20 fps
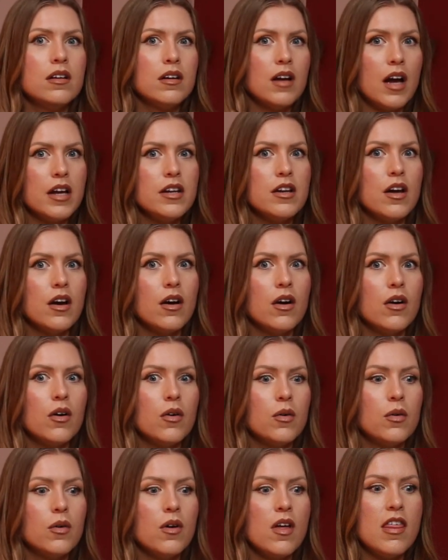I
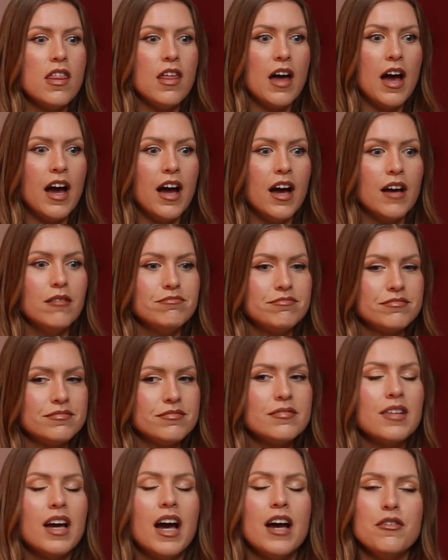know that
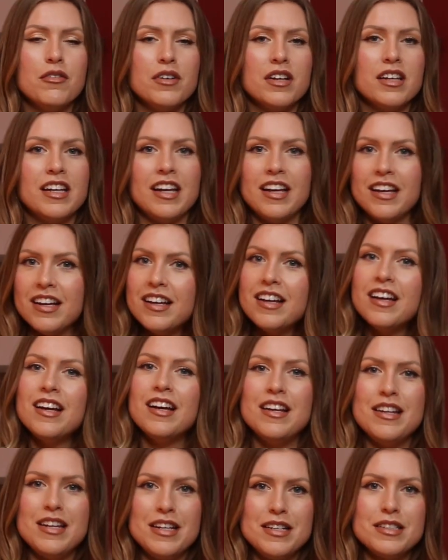I really
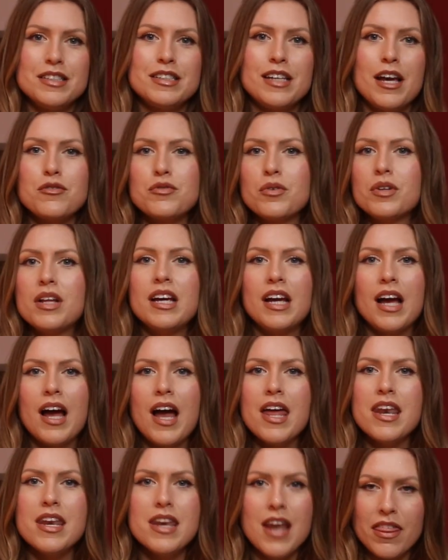need to schedule like
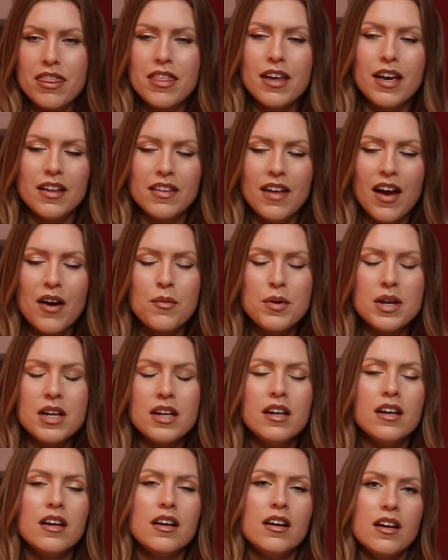nothing that
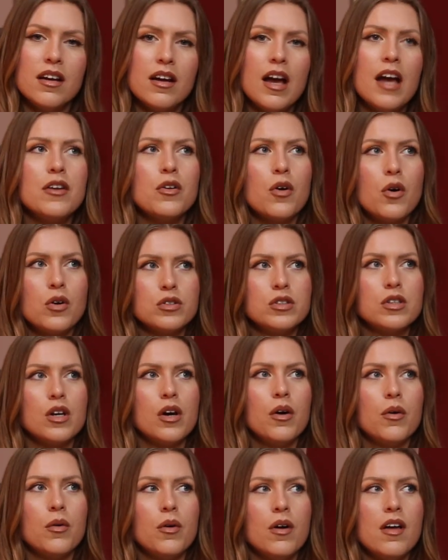week. And
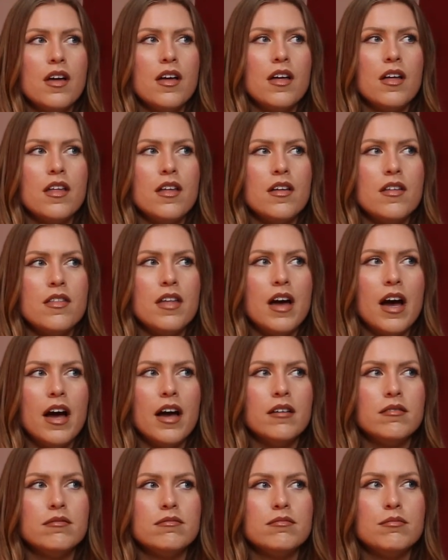also
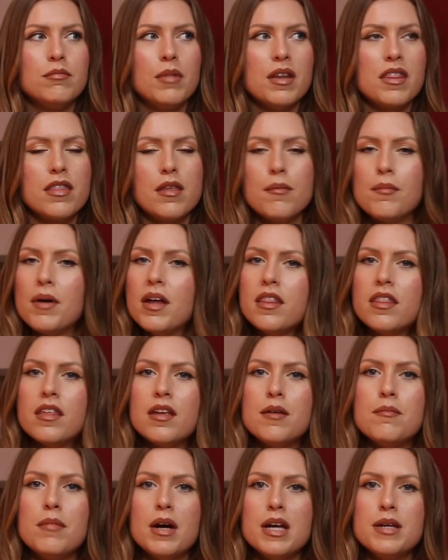that month to month
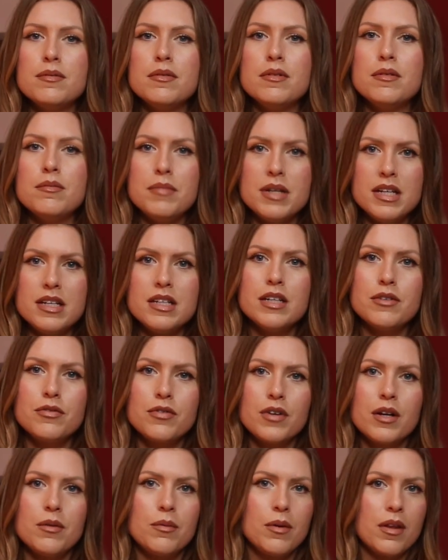it might be
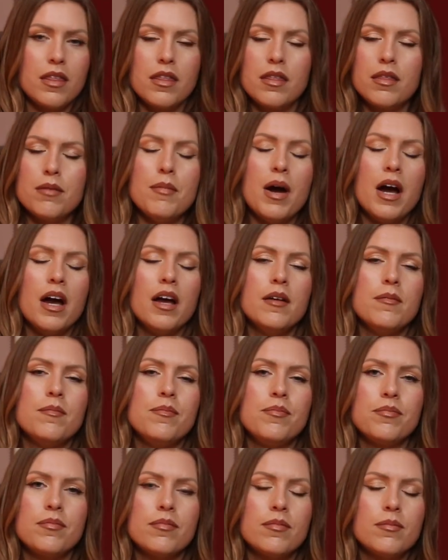different with my
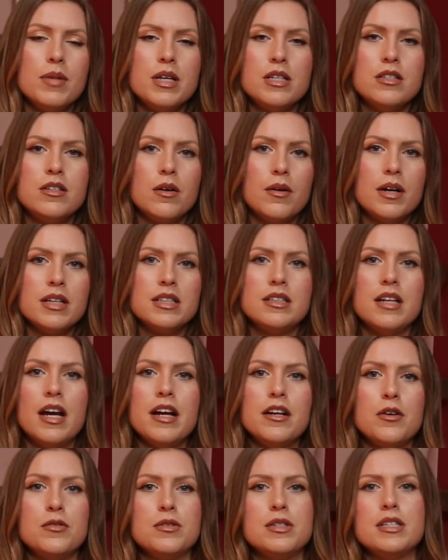PCOS
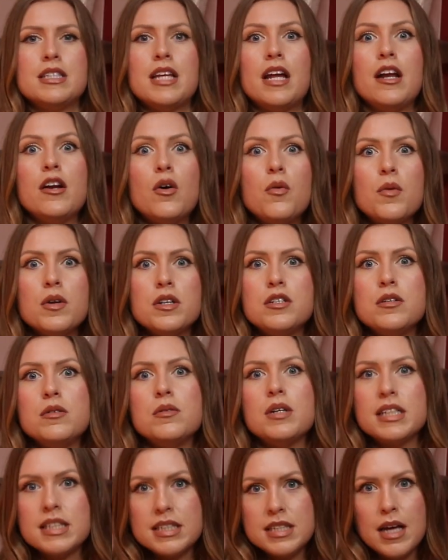diagnosis that I don't want to
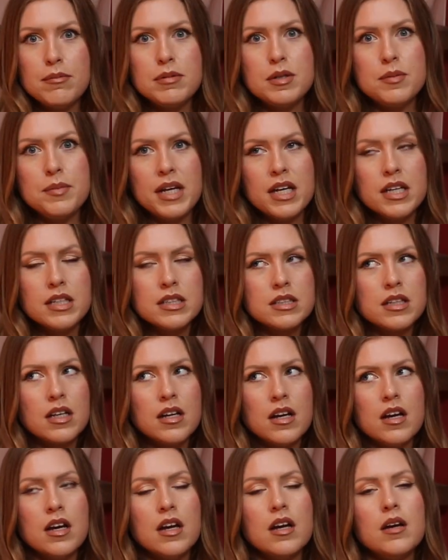accept because
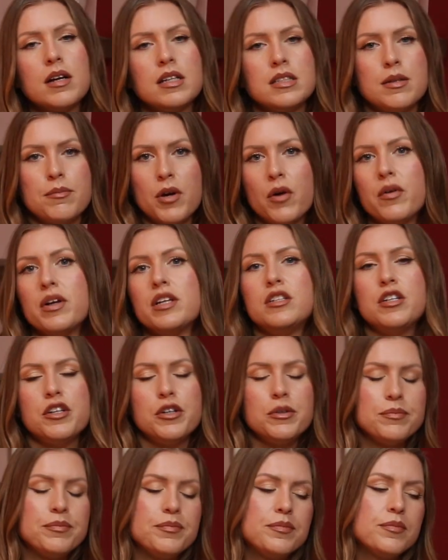I'm going
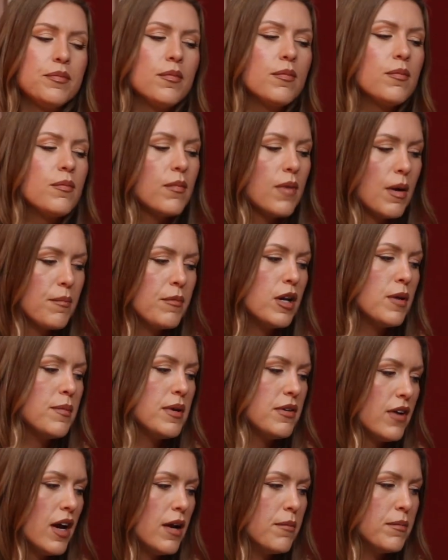to be
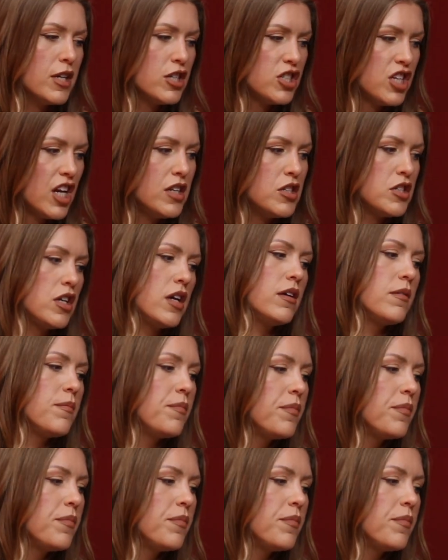fine, I'm going to change it.